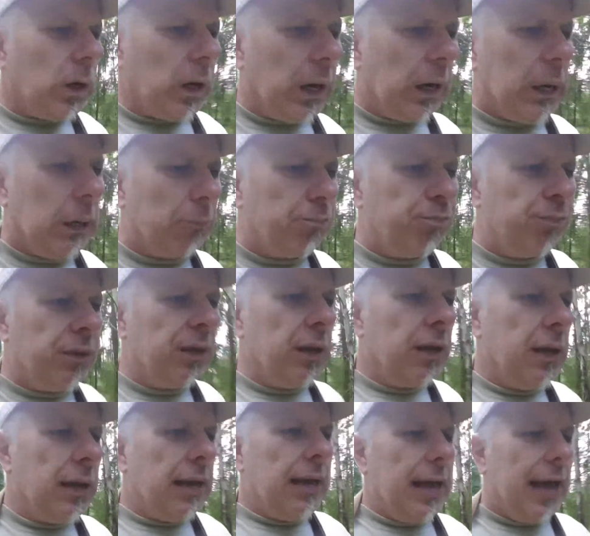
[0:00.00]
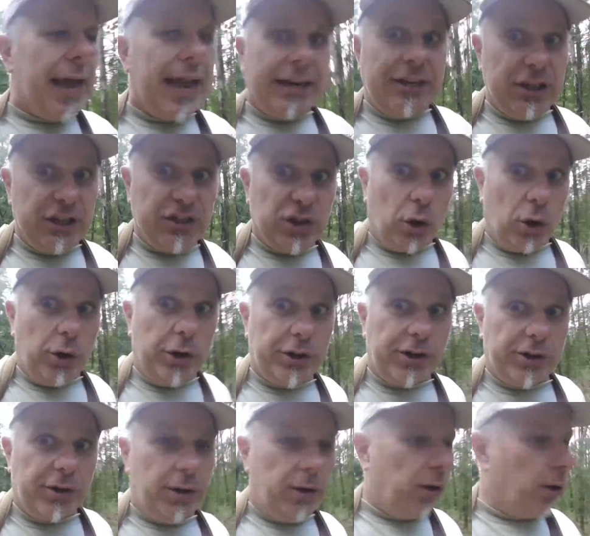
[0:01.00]
and
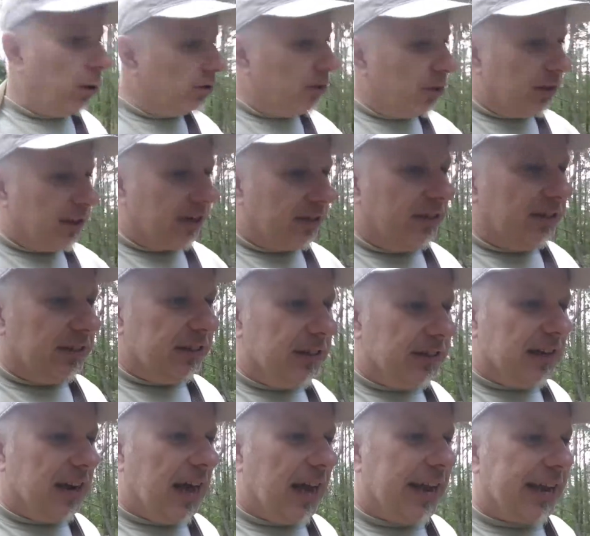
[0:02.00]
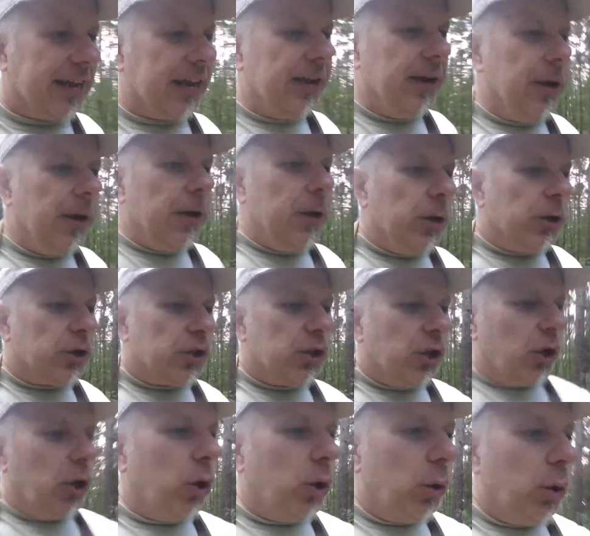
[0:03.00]
disorder also doesn't dislike.
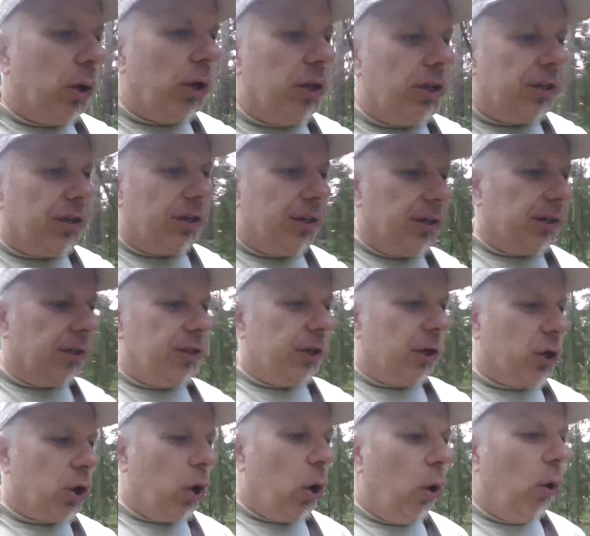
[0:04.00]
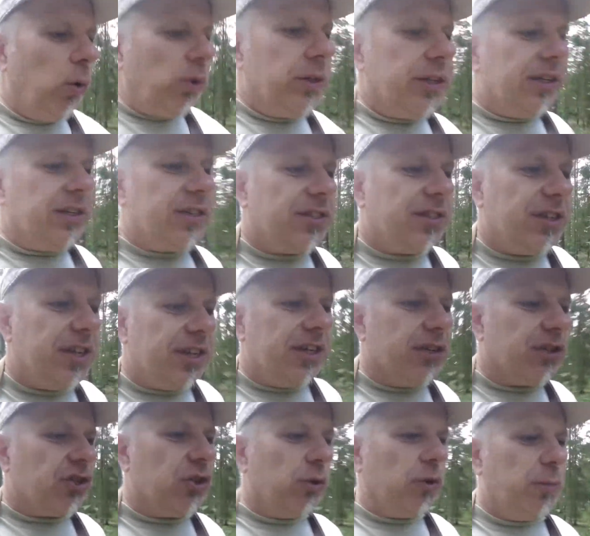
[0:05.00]
So the goal this
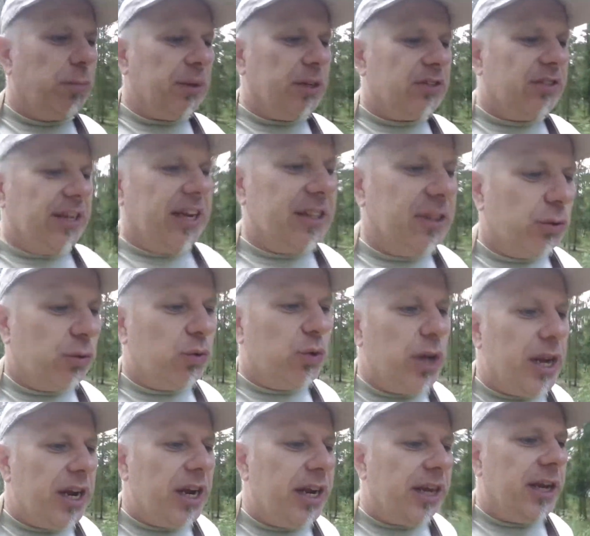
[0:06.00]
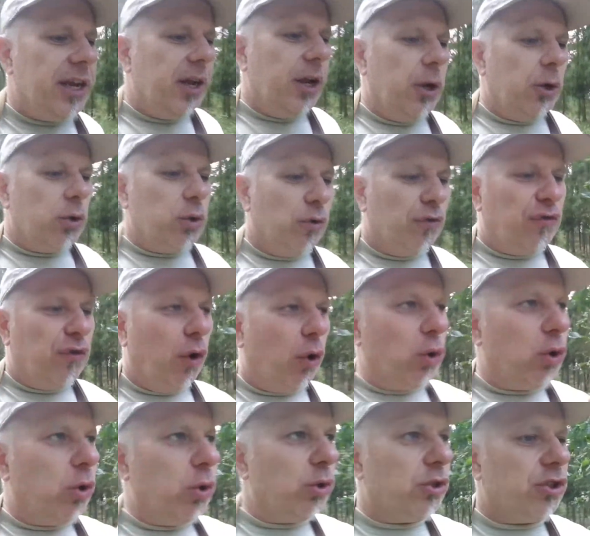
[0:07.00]
year should be set really to
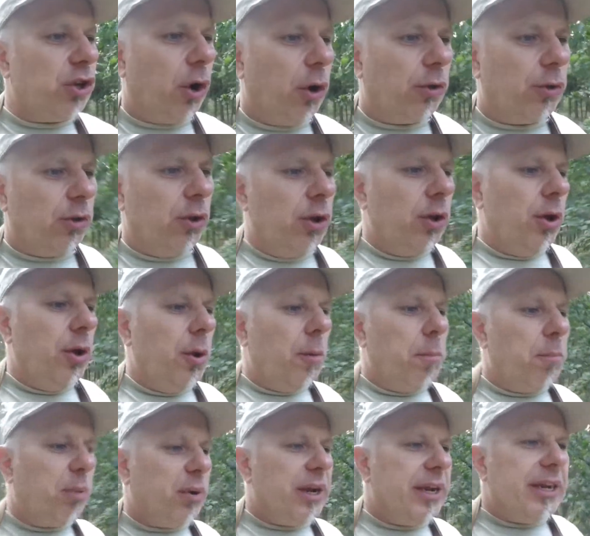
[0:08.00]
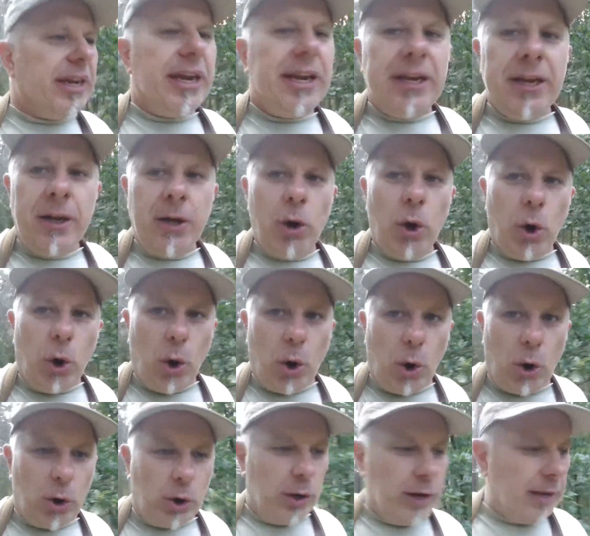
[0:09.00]
focus on bringing
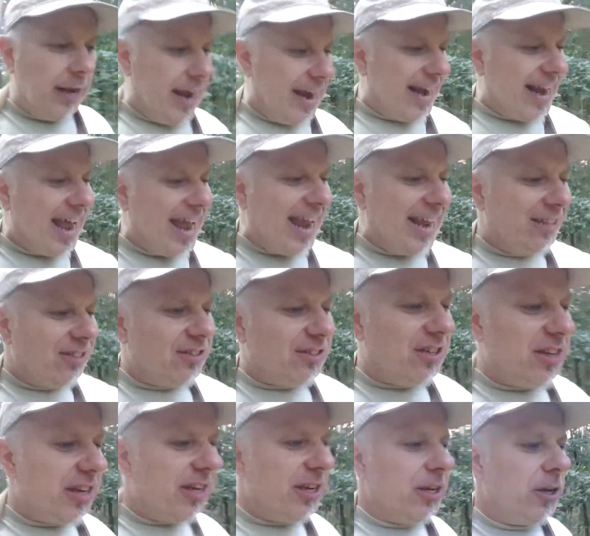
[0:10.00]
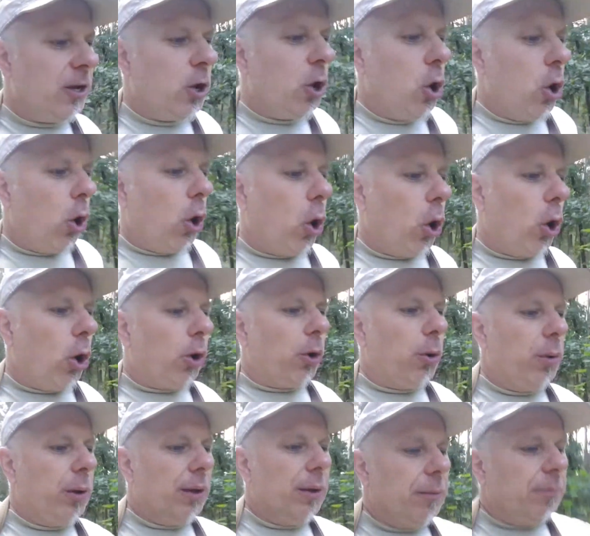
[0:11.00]
or enhancing
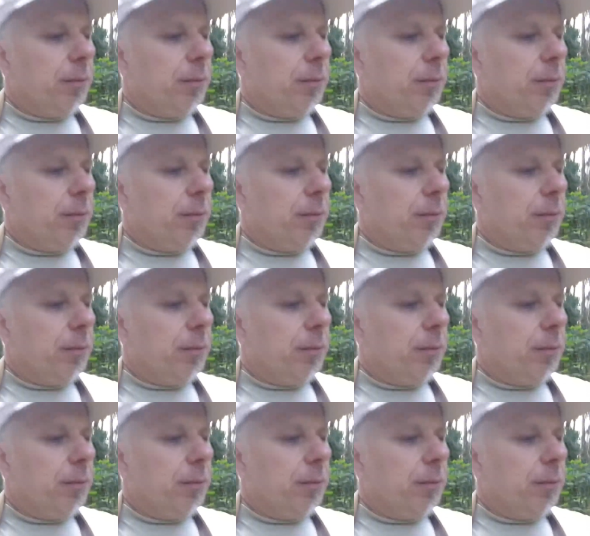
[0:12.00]
or